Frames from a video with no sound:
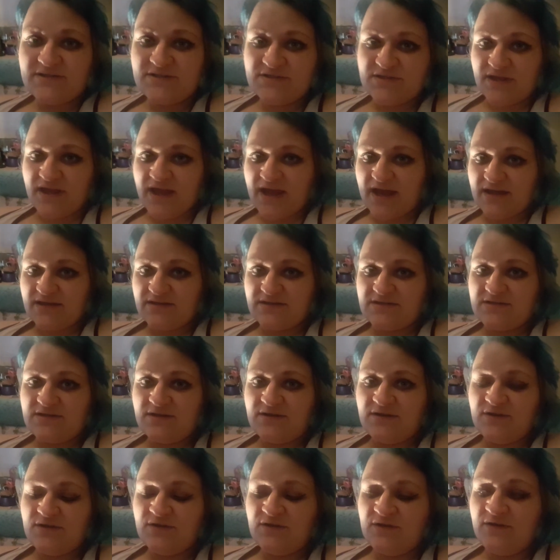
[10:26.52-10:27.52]
to get
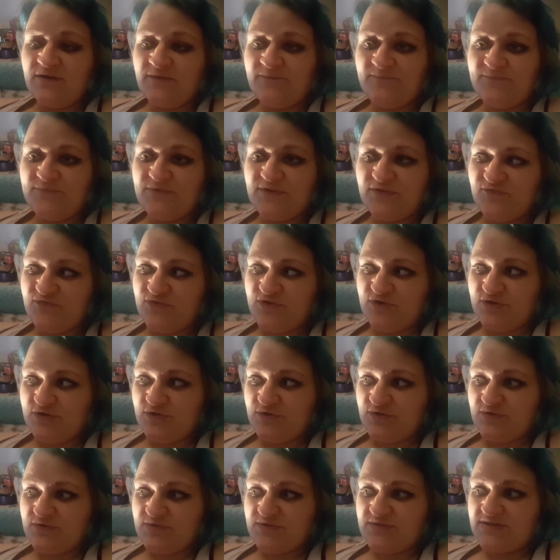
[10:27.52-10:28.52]
the
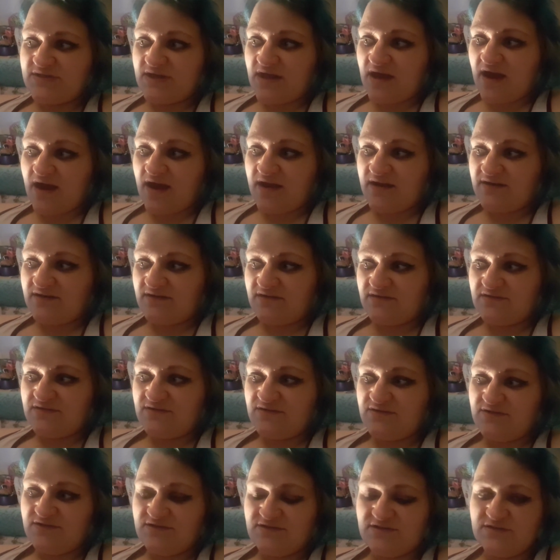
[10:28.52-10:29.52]
views and
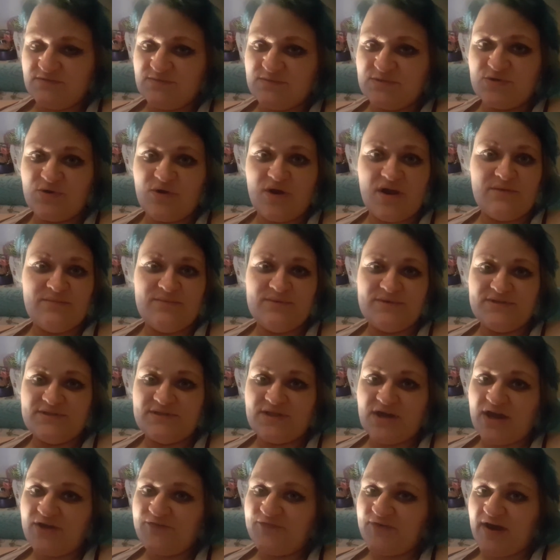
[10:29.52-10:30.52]
the subscribers
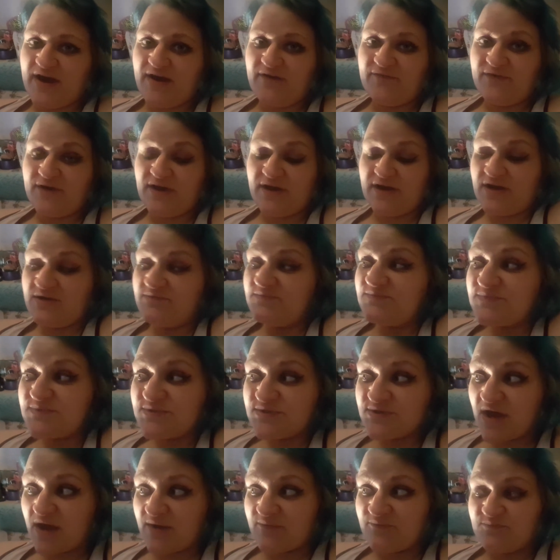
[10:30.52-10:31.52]
that I've had, and
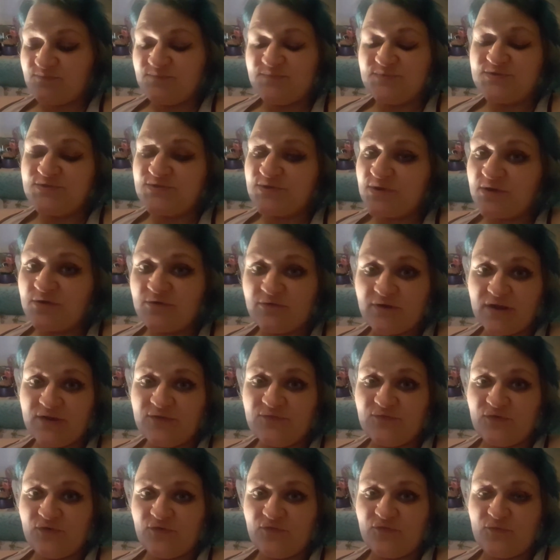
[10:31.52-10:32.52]
I'm so
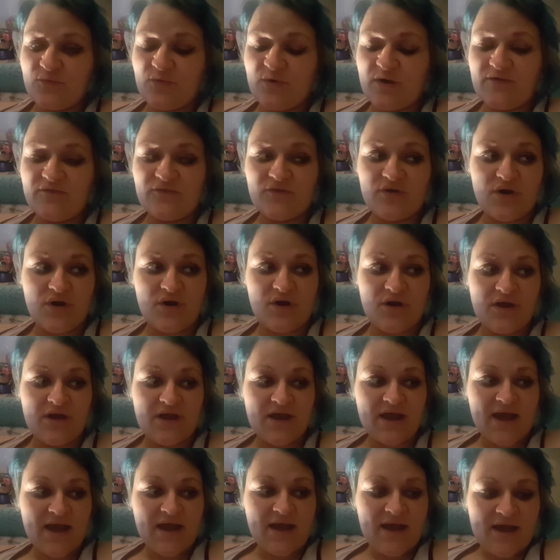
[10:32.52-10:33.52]
grateful for what I've got.
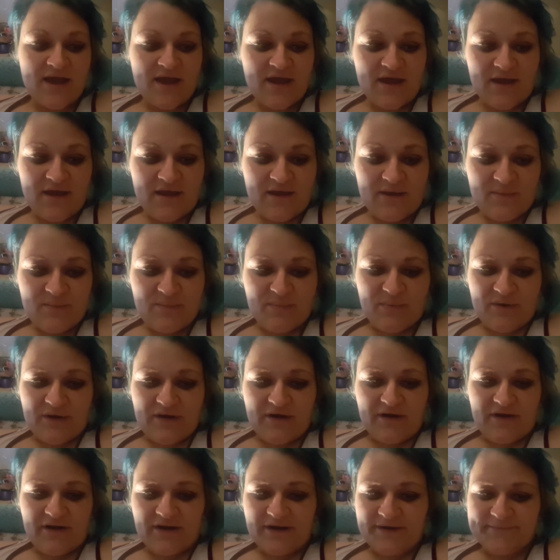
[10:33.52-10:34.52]

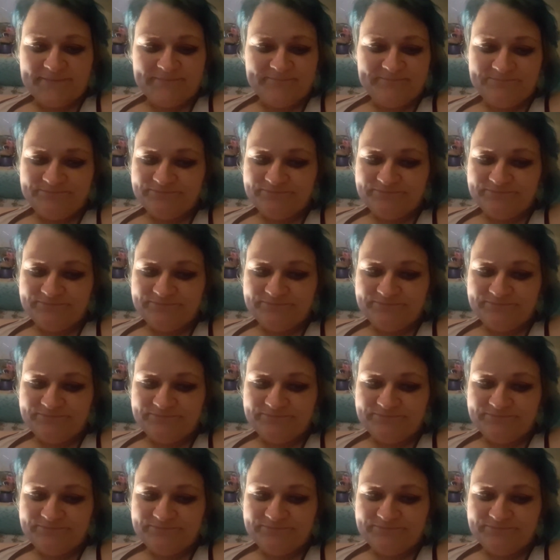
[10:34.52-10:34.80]
But